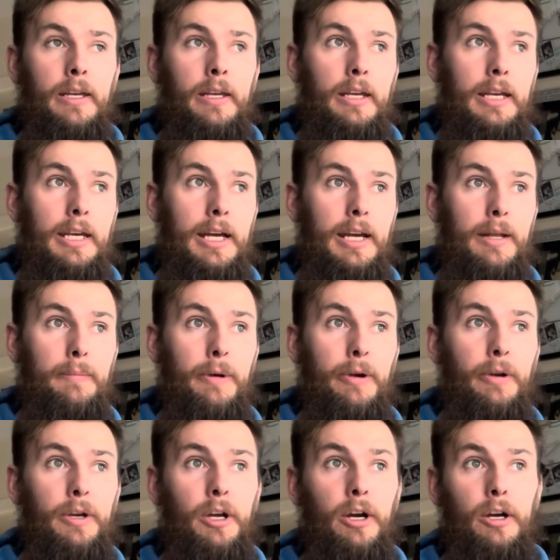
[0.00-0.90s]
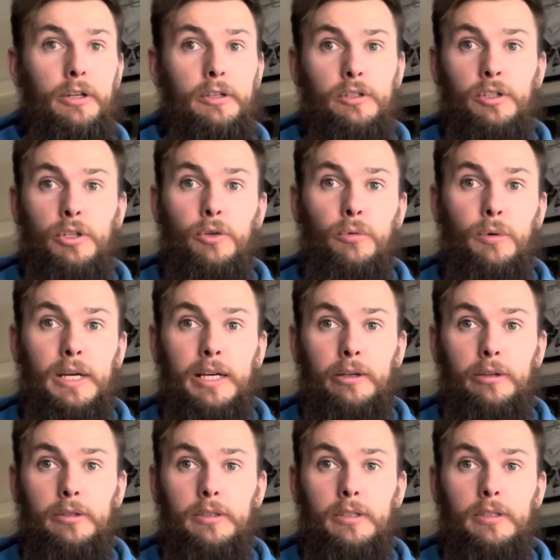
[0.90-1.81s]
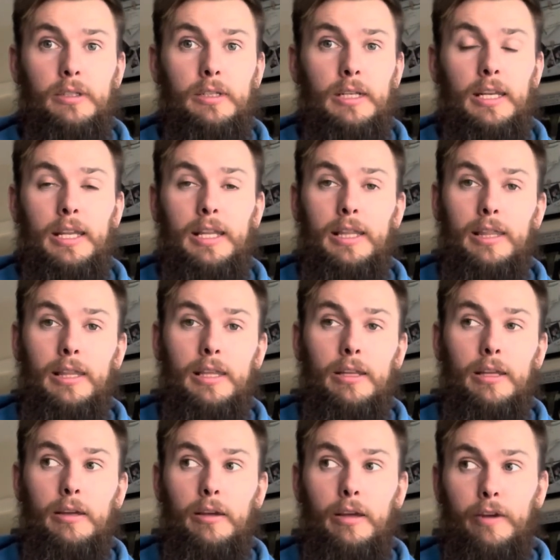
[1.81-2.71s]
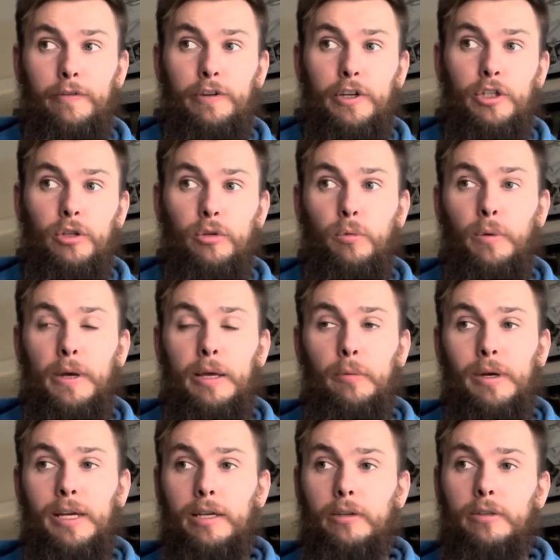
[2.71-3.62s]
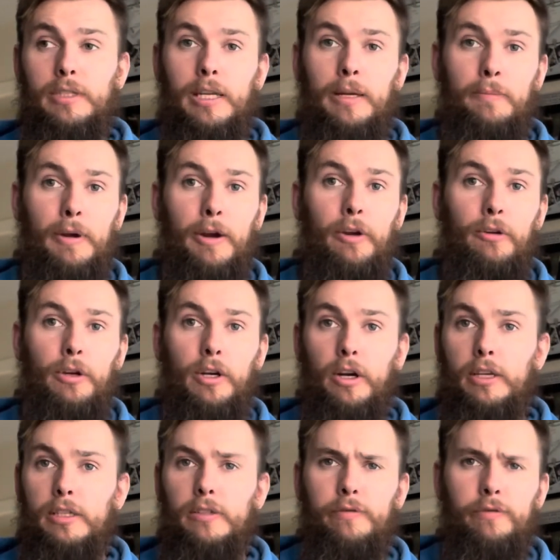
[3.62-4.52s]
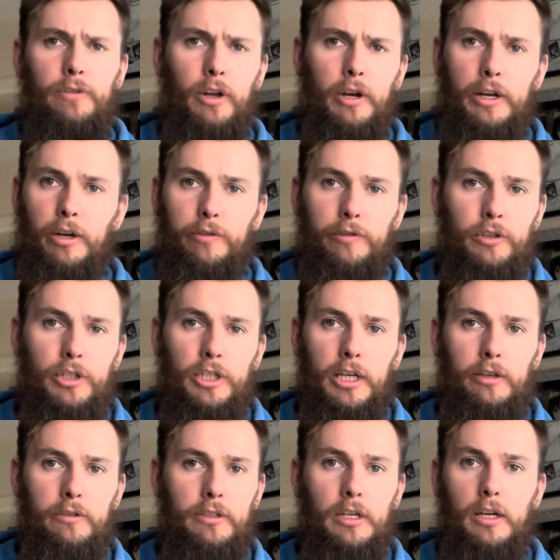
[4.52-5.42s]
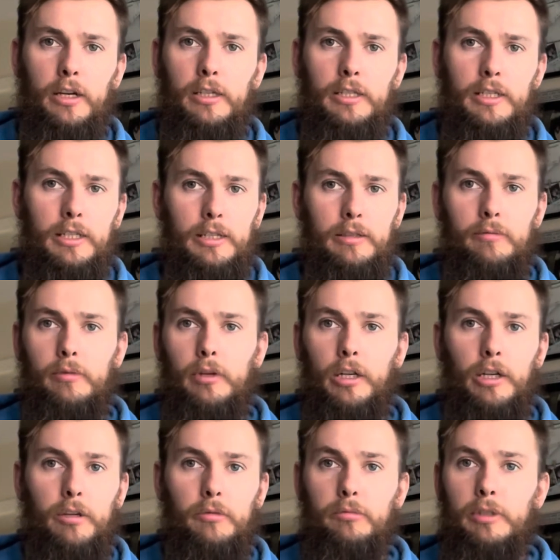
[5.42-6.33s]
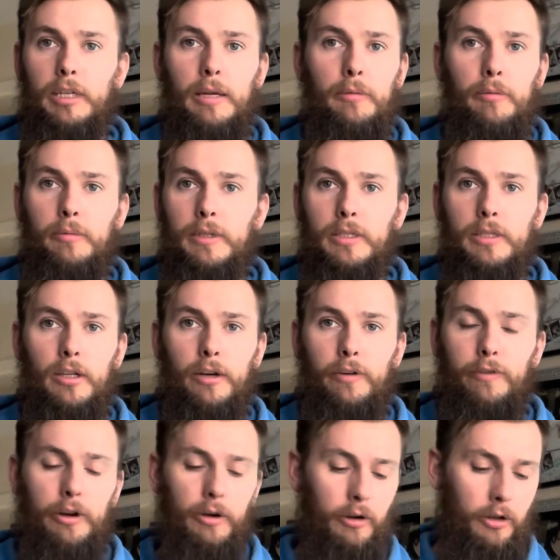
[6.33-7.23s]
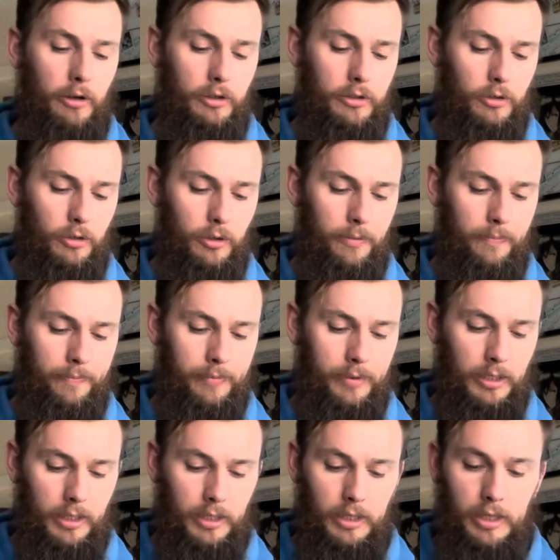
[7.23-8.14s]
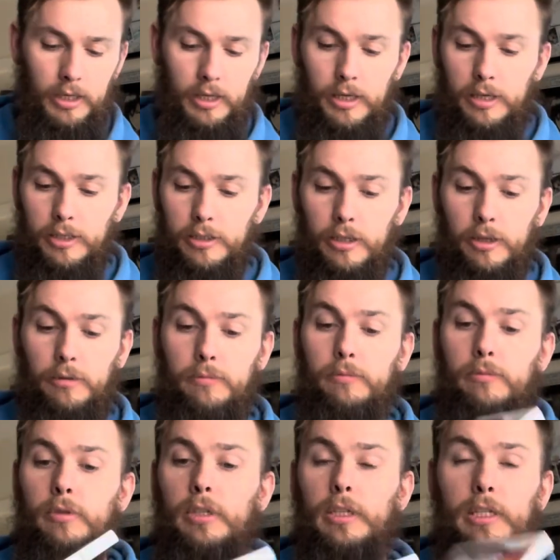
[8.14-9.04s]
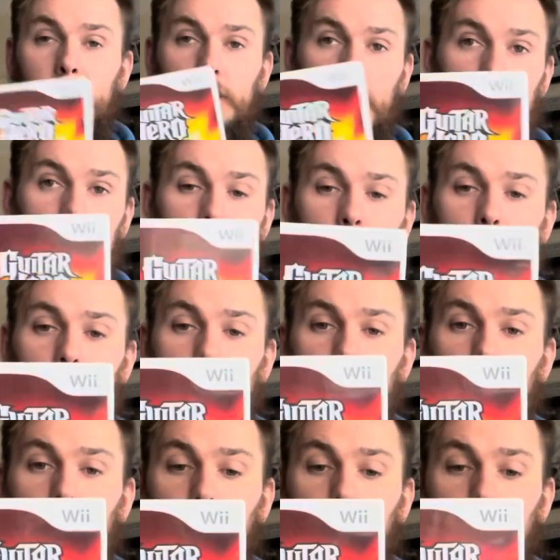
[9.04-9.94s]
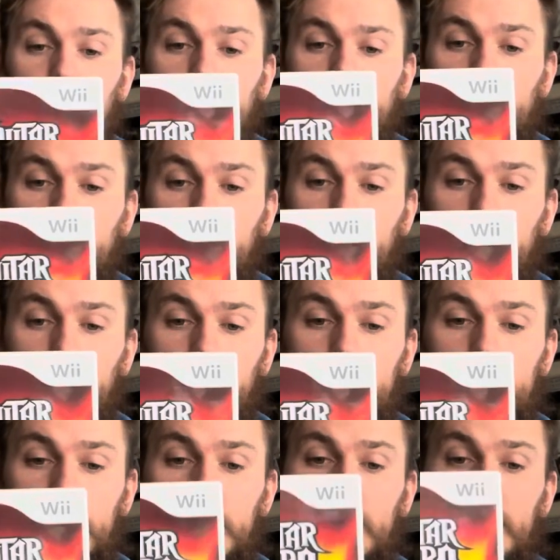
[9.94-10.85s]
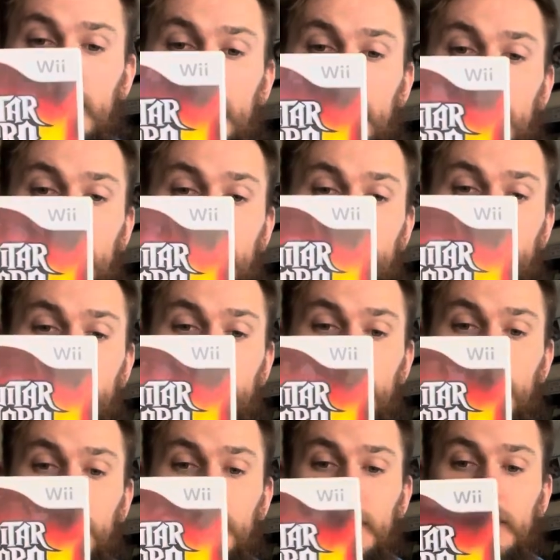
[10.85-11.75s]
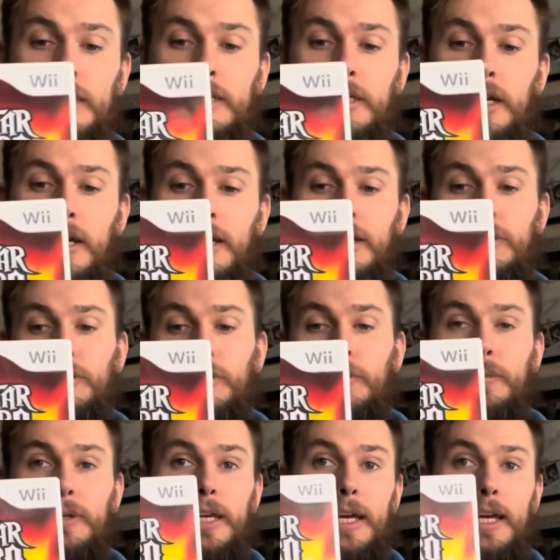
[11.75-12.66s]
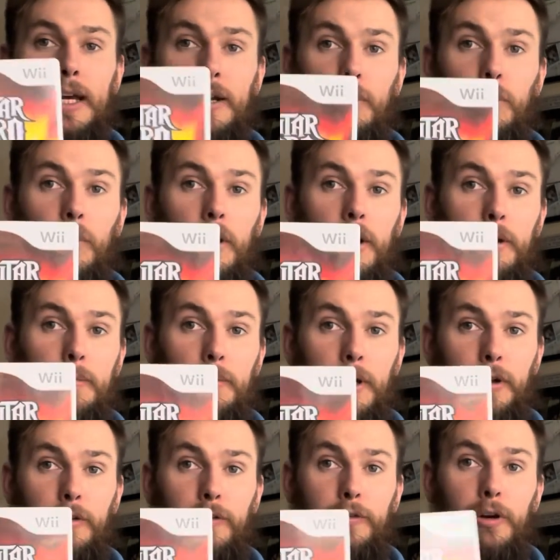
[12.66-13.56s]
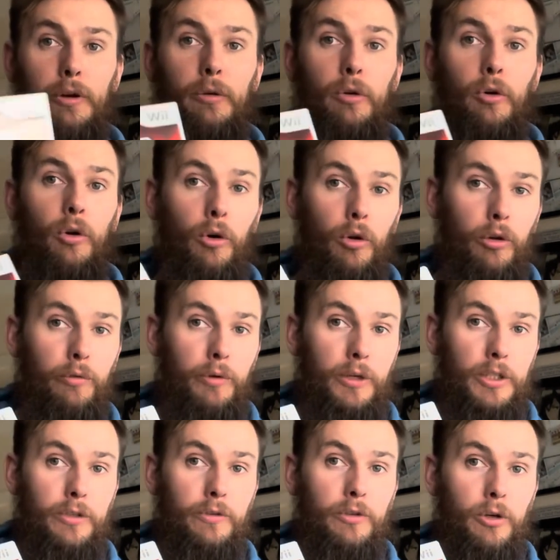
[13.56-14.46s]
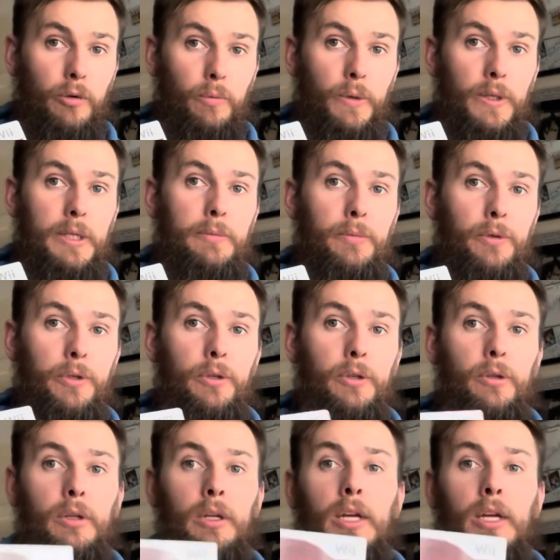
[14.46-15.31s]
It had Mario Kart and 2 wheels, official Wii wheels, and Mario Kart is flying off the shelves guys. I don't keep them in stock very long at all. So Guitar Hero World Tour. It allows you to use a guitar, a drum kit and a wired microphone, all of which have come with this bundle.